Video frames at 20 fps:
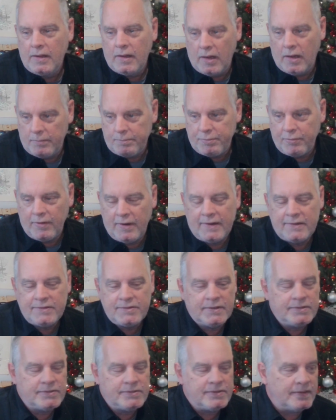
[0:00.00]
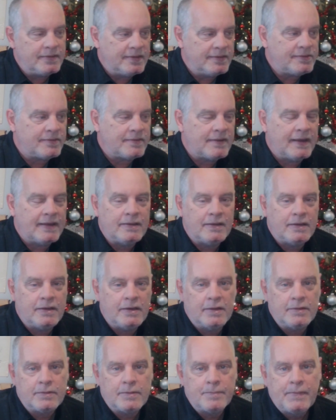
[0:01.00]
uprisings and this, that, and the
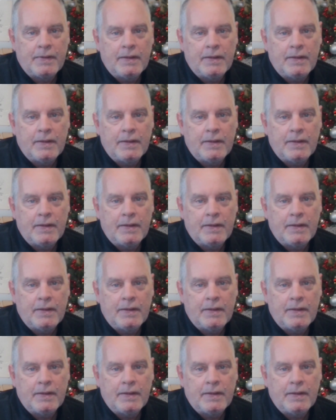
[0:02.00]
other.